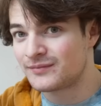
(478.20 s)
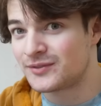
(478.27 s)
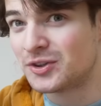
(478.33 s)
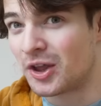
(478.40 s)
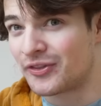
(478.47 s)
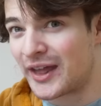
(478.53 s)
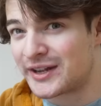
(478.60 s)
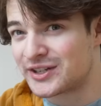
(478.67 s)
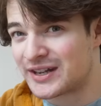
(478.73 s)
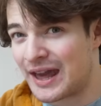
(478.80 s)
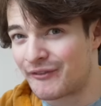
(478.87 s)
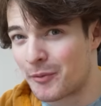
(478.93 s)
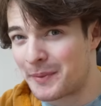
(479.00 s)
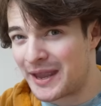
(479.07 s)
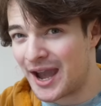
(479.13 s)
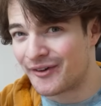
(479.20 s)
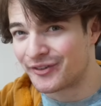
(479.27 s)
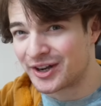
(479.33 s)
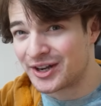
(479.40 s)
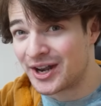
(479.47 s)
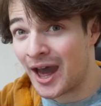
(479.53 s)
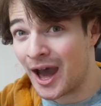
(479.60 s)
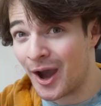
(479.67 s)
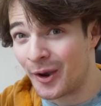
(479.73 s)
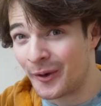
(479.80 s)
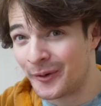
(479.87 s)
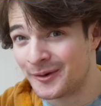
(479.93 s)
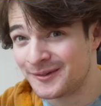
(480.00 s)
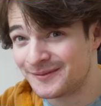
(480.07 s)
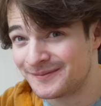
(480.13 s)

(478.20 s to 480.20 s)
Not that you'd ever be able to know.